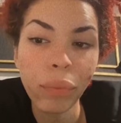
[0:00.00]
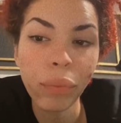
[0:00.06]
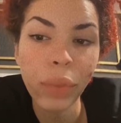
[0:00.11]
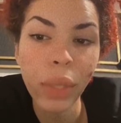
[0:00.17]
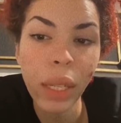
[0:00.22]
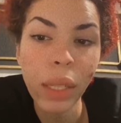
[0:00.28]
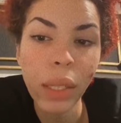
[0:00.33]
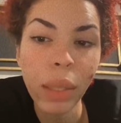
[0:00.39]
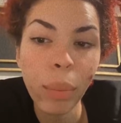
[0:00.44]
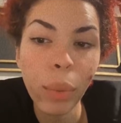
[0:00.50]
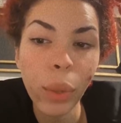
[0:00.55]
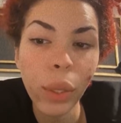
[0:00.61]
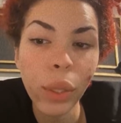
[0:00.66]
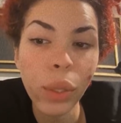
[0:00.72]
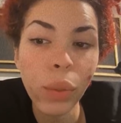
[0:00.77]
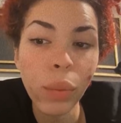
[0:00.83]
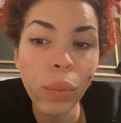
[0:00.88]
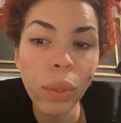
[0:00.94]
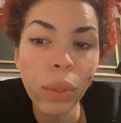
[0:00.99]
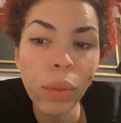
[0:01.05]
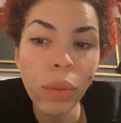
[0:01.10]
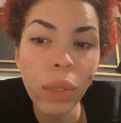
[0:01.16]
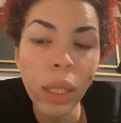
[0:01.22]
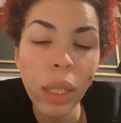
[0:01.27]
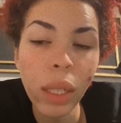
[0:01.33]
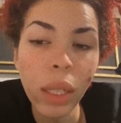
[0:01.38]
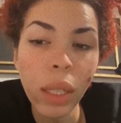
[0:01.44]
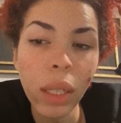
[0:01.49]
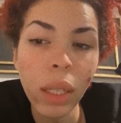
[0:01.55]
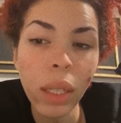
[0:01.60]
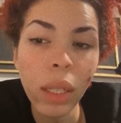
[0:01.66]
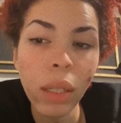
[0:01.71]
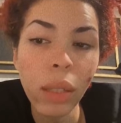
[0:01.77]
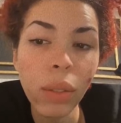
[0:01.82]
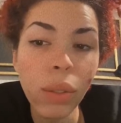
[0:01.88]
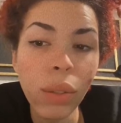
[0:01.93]
It supports wound
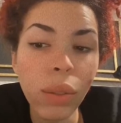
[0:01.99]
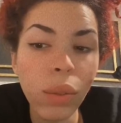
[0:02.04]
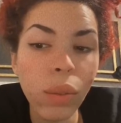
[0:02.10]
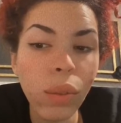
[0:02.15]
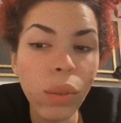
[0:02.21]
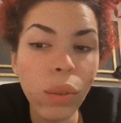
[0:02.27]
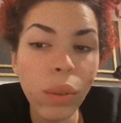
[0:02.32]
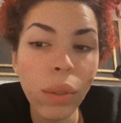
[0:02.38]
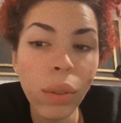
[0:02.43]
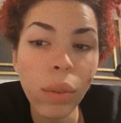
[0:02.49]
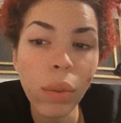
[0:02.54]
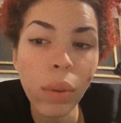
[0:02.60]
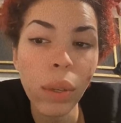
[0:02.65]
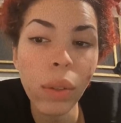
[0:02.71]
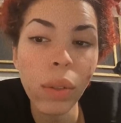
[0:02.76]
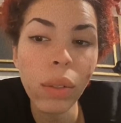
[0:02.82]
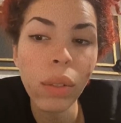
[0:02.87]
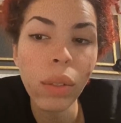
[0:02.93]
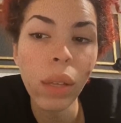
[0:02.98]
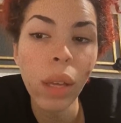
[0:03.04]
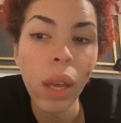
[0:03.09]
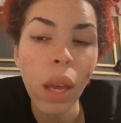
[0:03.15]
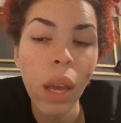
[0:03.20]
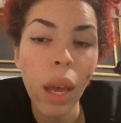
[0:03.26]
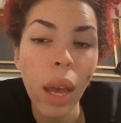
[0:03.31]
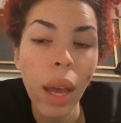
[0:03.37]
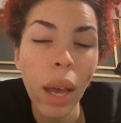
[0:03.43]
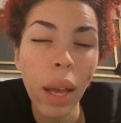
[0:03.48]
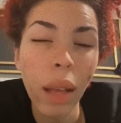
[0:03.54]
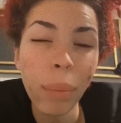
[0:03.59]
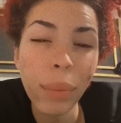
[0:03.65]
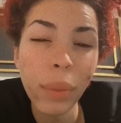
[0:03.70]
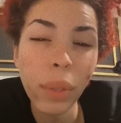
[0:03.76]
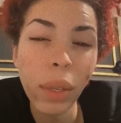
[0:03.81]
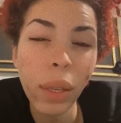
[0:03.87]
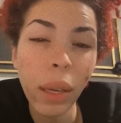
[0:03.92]
healing, soothes sore throats,
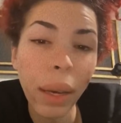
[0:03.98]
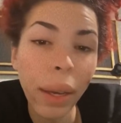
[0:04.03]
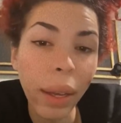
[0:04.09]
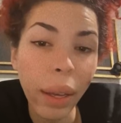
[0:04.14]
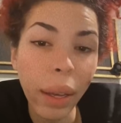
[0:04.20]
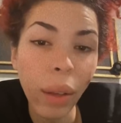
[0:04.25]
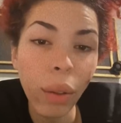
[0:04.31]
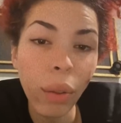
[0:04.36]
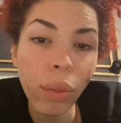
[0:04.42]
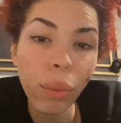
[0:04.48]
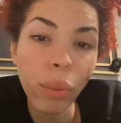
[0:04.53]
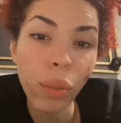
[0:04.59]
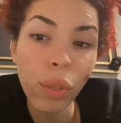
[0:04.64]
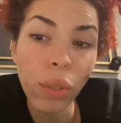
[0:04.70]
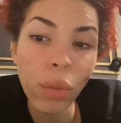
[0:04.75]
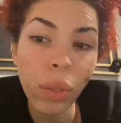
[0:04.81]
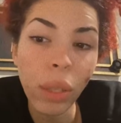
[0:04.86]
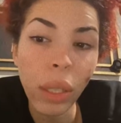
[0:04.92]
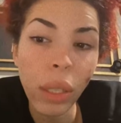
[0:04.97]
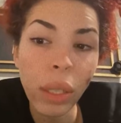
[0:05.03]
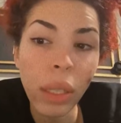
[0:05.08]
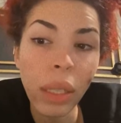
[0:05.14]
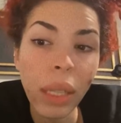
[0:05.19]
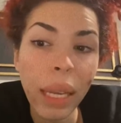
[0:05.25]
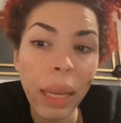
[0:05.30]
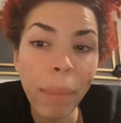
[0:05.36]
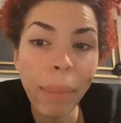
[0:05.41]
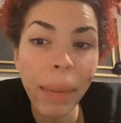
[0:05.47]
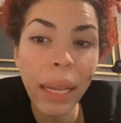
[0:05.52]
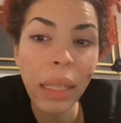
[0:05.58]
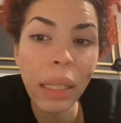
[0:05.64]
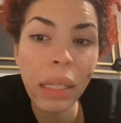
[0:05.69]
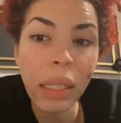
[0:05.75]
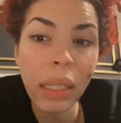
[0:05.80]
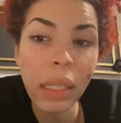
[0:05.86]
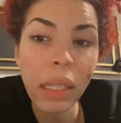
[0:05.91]
helps gut health, which is really good, like
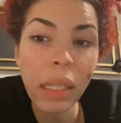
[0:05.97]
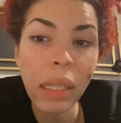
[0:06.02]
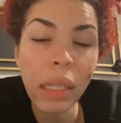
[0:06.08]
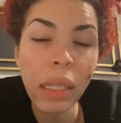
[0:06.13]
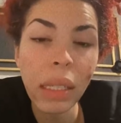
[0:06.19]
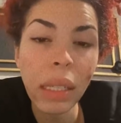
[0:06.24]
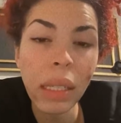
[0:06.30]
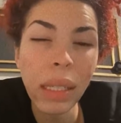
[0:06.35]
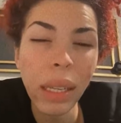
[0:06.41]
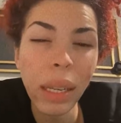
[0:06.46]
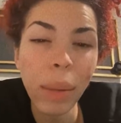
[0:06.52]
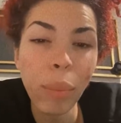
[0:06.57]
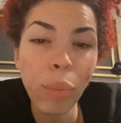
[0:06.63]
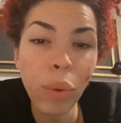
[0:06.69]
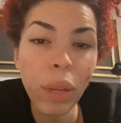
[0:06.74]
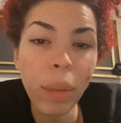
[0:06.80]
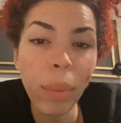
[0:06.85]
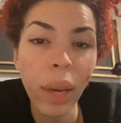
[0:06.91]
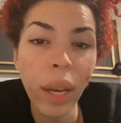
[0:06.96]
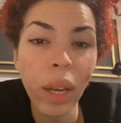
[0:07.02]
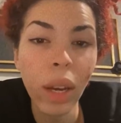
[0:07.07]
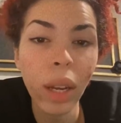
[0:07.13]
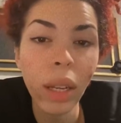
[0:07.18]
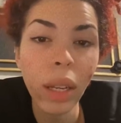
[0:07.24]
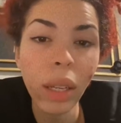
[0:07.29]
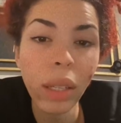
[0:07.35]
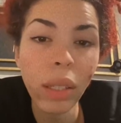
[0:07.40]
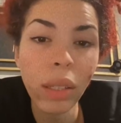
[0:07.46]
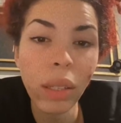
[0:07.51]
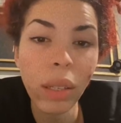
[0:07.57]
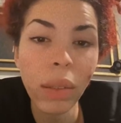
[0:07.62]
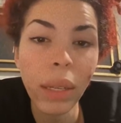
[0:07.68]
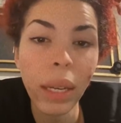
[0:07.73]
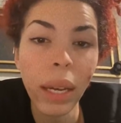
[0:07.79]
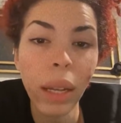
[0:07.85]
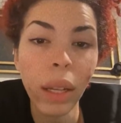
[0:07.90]
balances. It's like a prebiotic, so
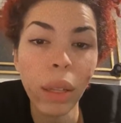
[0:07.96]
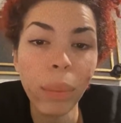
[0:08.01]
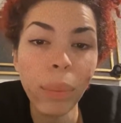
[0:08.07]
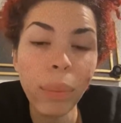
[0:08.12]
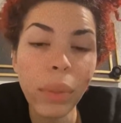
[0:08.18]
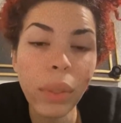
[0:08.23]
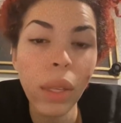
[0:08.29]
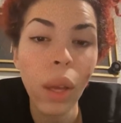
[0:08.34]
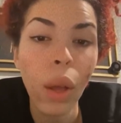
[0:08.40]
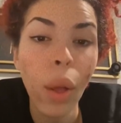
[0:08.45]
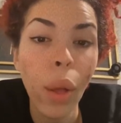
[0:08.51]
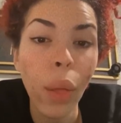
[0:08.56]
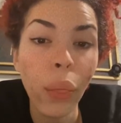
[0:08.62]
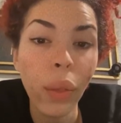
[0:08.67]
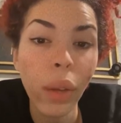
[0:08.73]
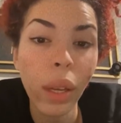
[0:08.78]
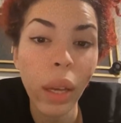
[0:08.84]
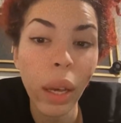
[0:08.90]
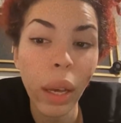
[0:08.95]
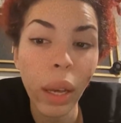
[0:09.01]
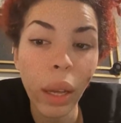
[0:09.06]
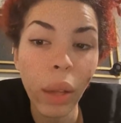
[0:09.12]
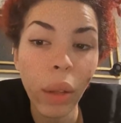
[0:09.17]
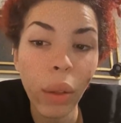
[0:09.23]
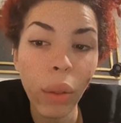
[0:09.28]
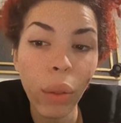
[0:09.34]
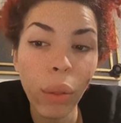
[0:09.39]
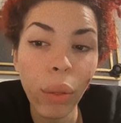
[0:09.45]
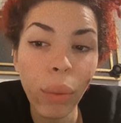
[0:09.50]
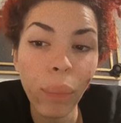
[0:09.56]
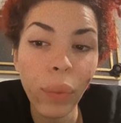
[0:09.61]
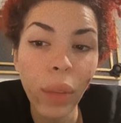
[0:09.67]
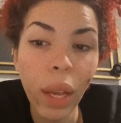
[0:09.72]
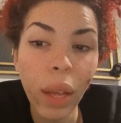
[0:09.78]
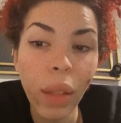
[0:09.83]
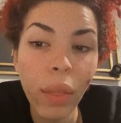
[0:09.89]
it helps the gut health
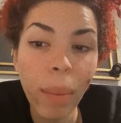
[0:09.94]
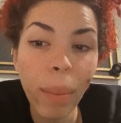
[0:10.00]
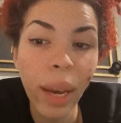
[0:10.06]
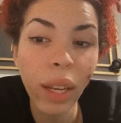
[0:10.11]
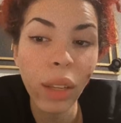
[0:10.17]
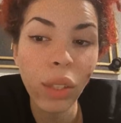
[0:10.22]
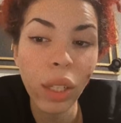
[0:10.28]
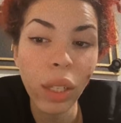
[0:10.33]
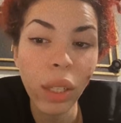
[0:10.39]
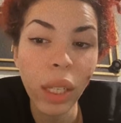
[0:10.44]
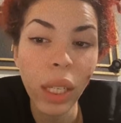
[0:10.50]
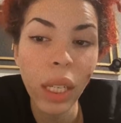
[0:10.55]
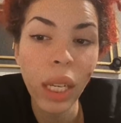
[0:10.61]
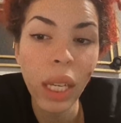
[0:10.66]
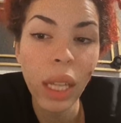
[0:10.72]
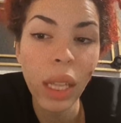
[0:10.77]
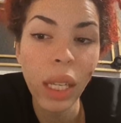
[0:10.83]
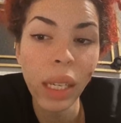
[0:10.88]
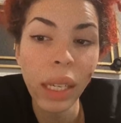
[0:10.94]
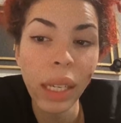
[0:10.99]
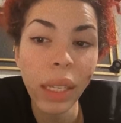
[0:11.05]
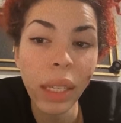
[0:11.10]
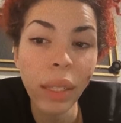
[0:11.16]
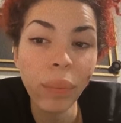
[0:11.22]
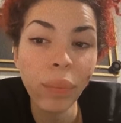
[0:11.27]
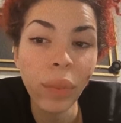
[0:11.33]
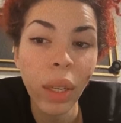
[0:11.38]
and the bacteria in the gut.